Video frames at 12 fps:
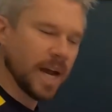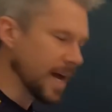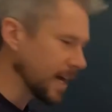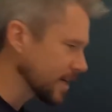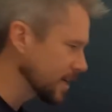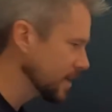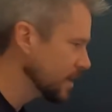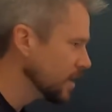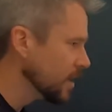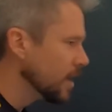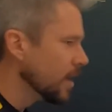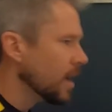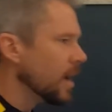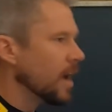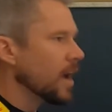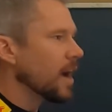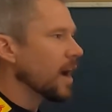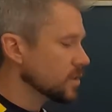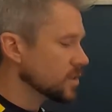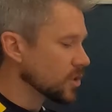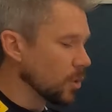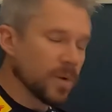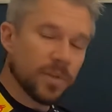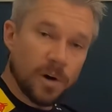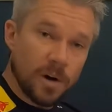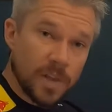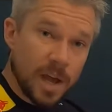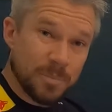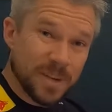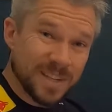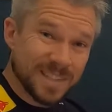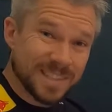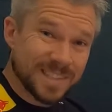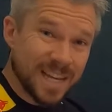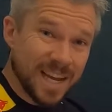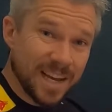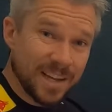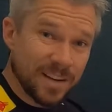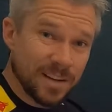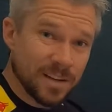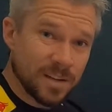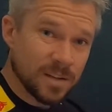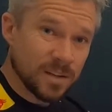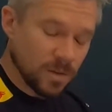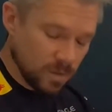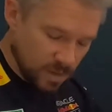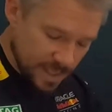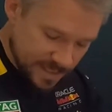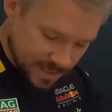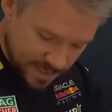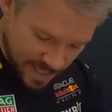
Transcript: back. So with all that being said, let's